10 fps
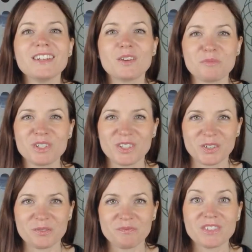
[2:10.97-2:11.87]
Number
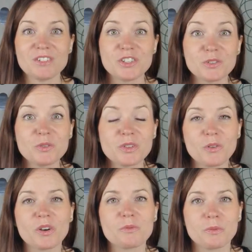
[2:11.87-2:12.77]
2, do
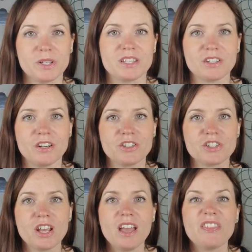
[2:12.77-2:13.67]
your research.